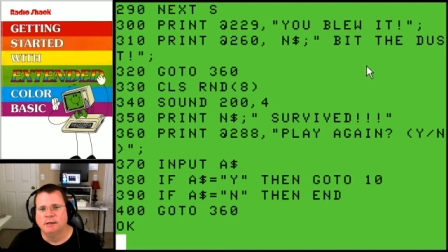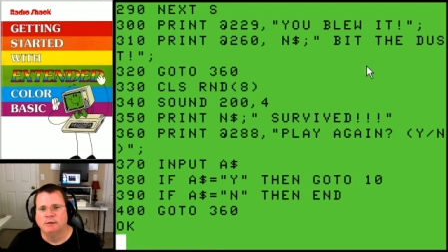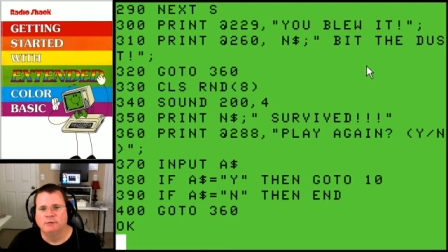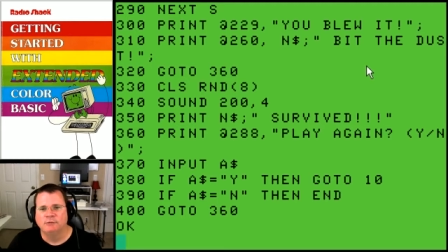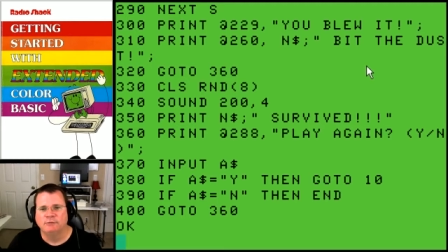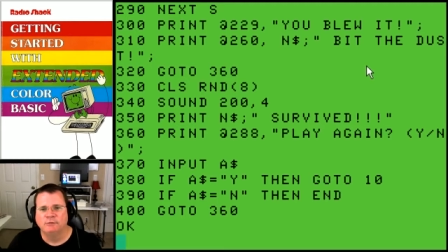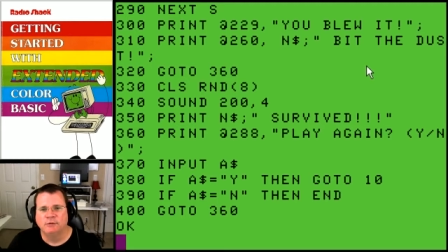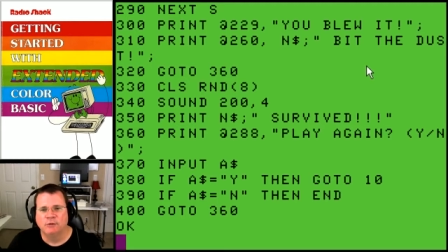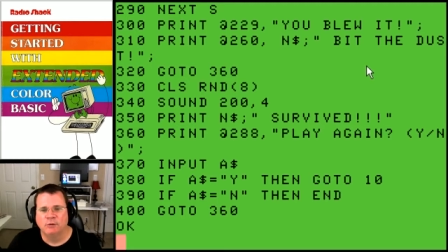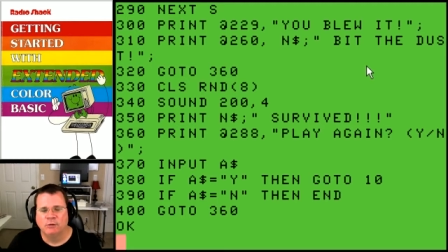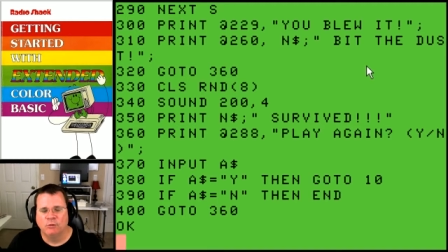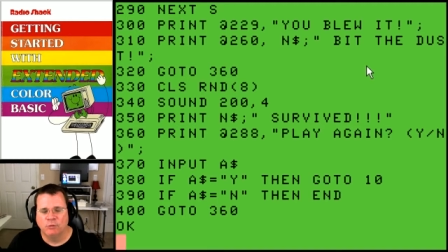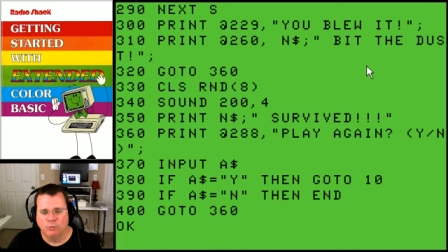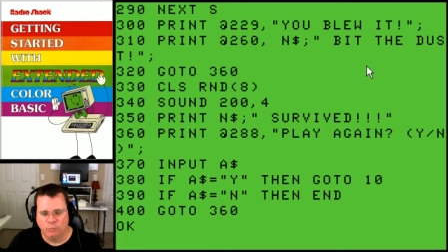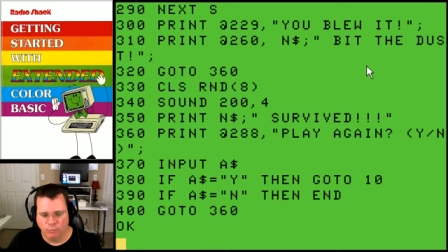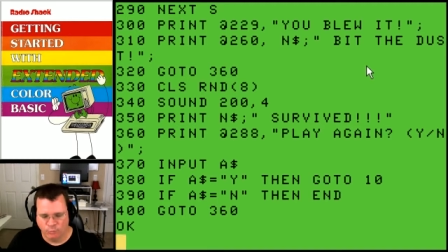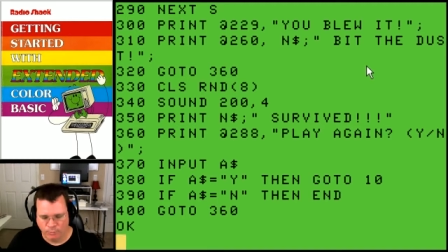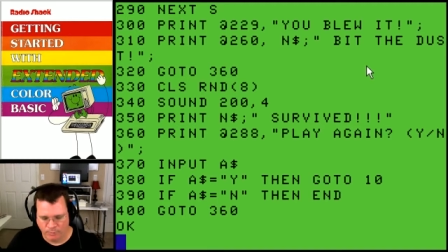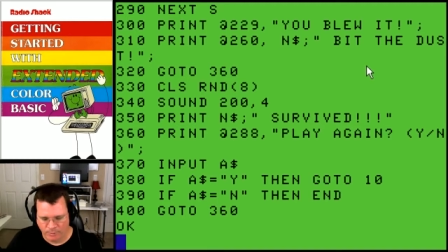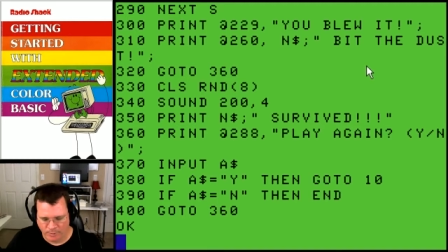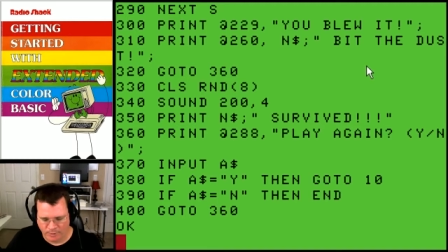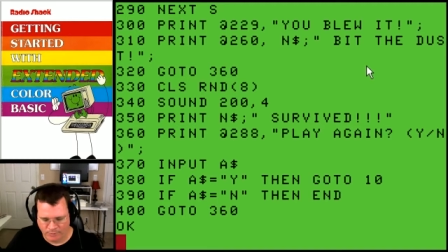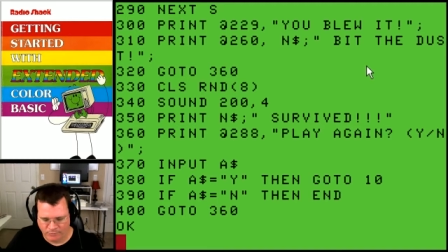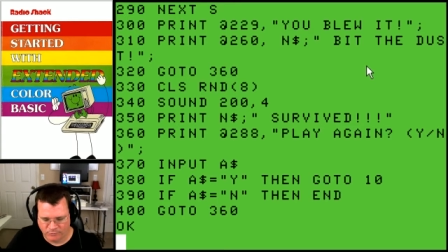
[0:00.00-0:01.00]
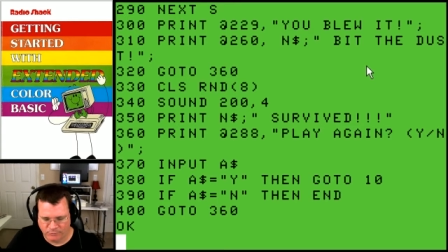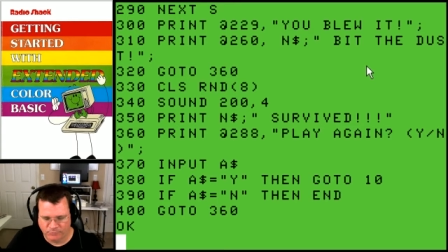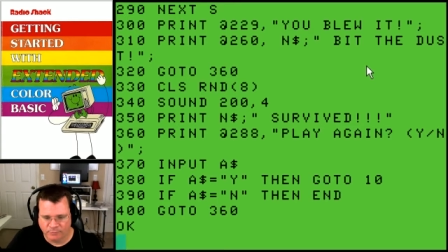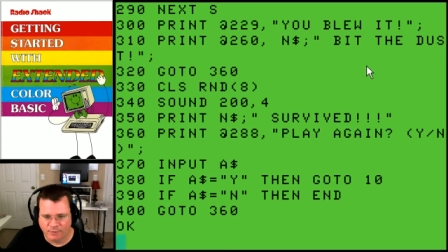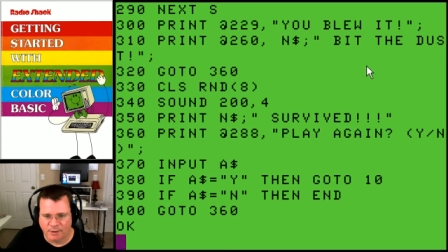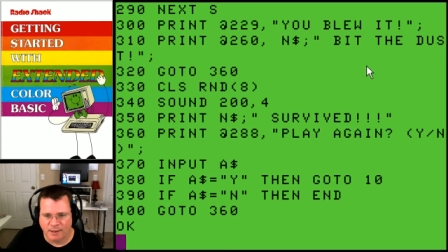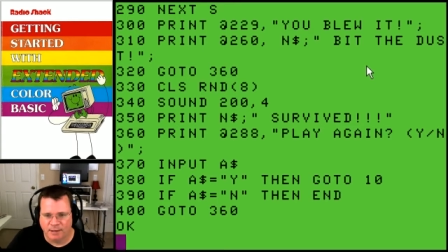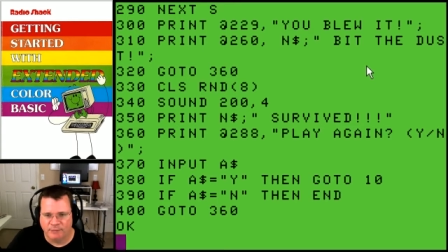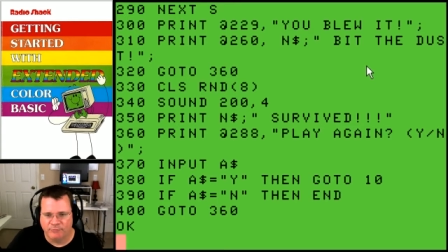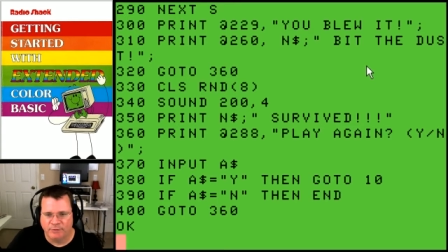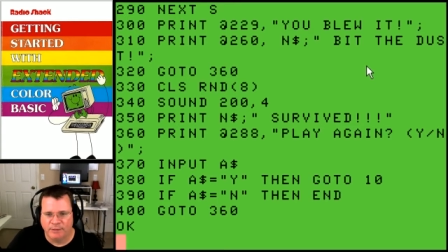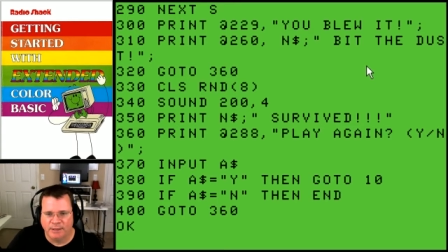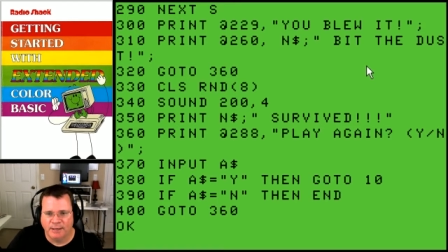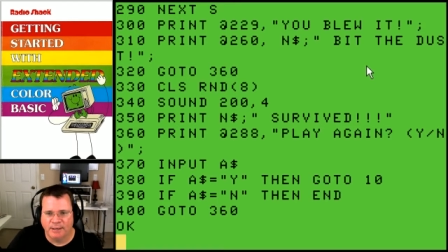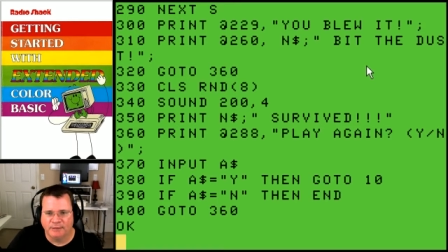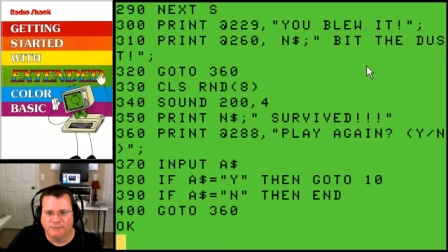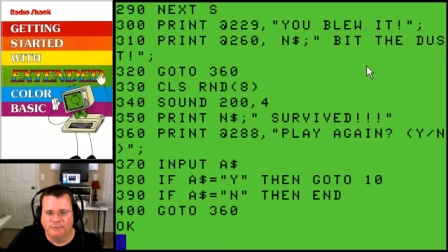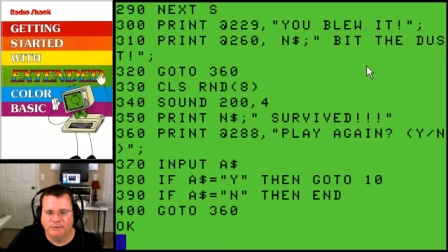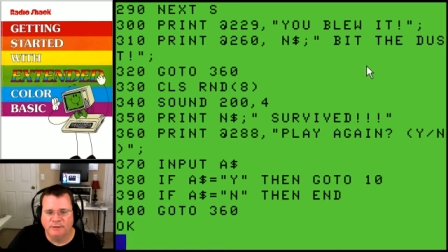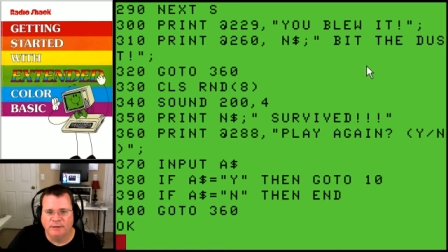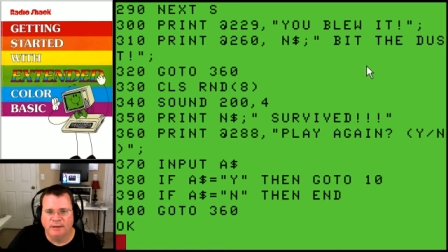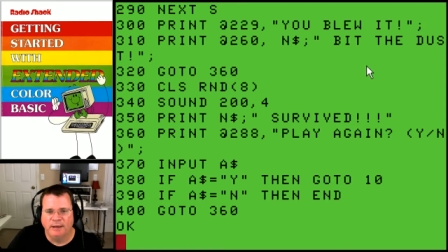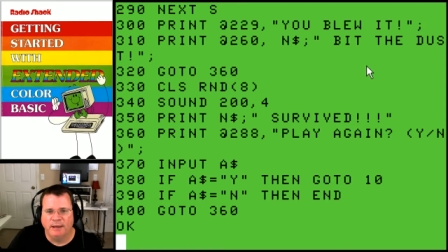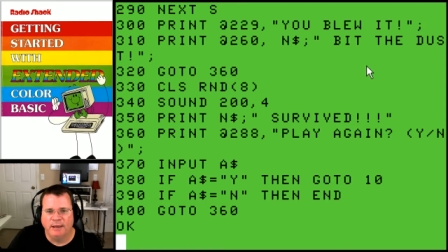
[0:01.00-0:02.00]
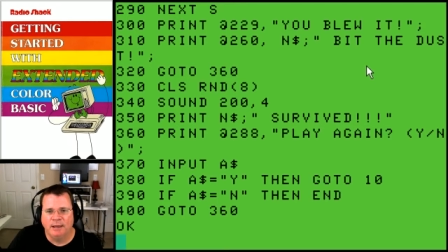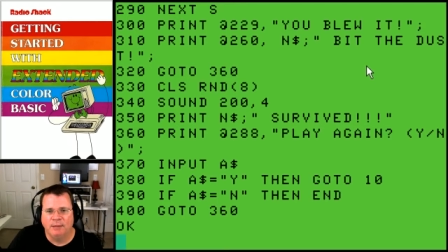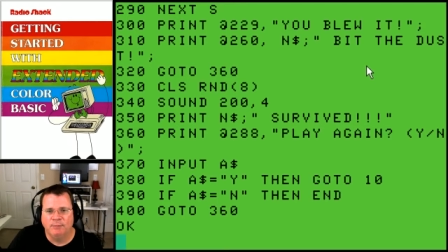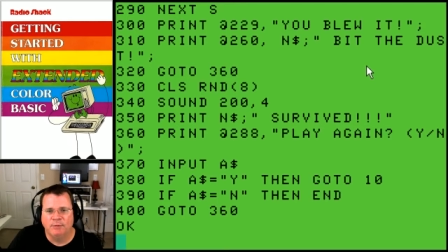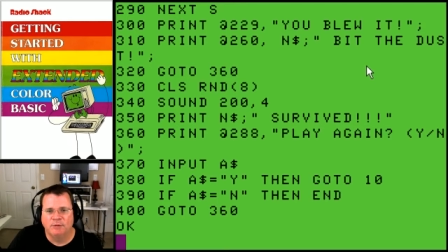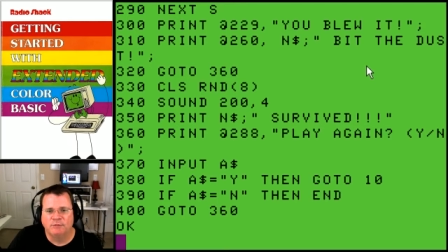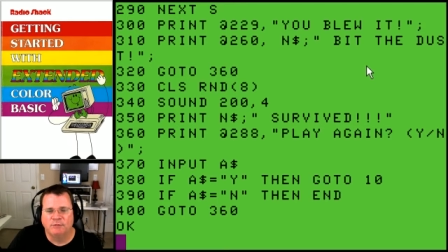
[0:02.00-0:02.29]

So it's kind of a guessing game.